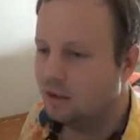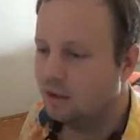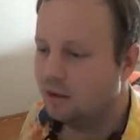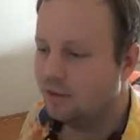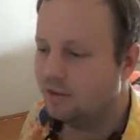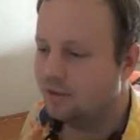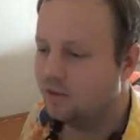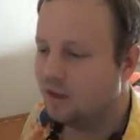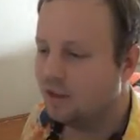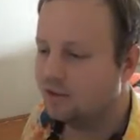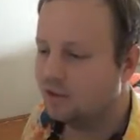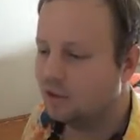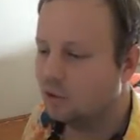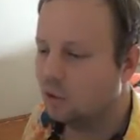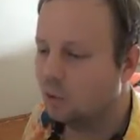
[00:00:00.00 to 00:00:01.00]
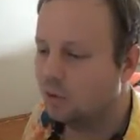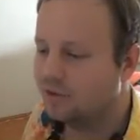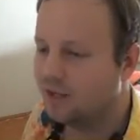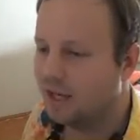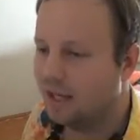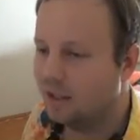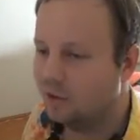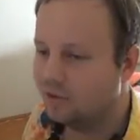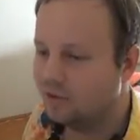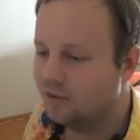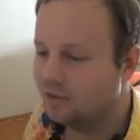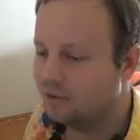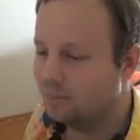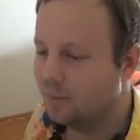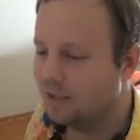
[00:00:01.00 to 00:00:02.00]
Oh, this guy's gonna cause chaos.
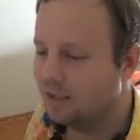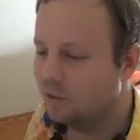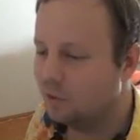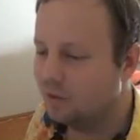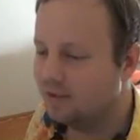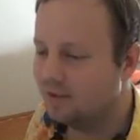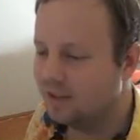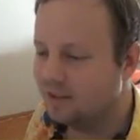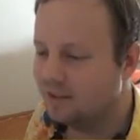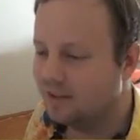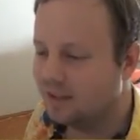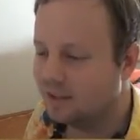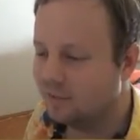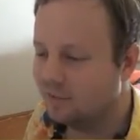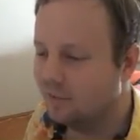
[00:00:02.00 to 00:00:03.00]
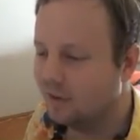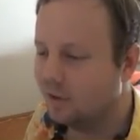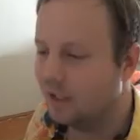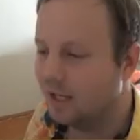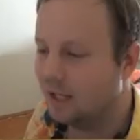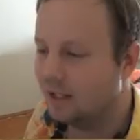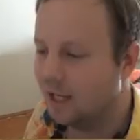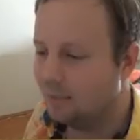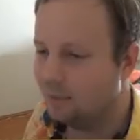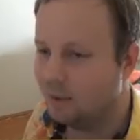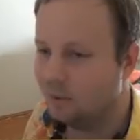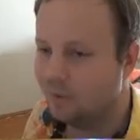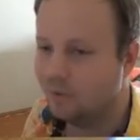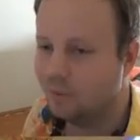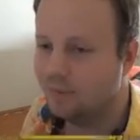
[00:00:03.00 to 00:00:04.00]
He's making all these insects very
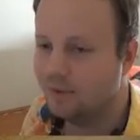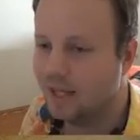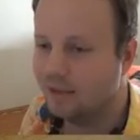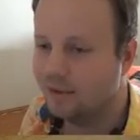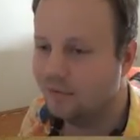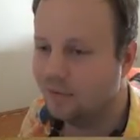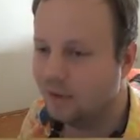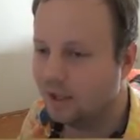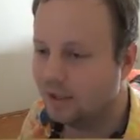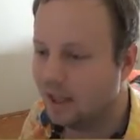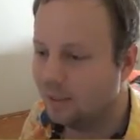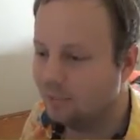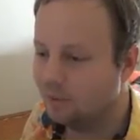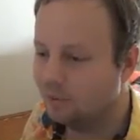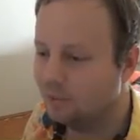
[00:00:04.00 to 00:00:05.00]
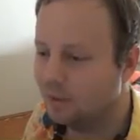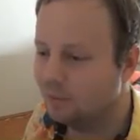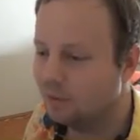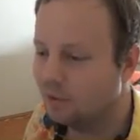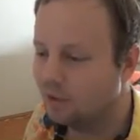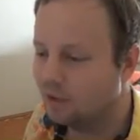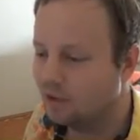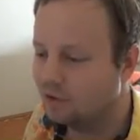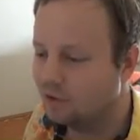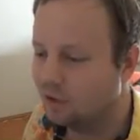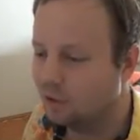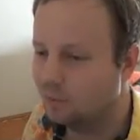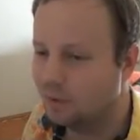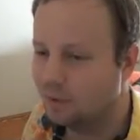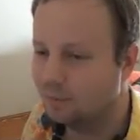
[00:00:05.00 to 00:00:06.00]
unhappy with him. Now they're very unhappy with me because I just
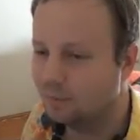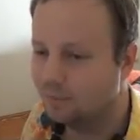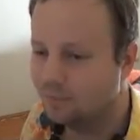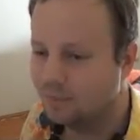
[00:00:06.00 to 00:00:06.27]
helped him.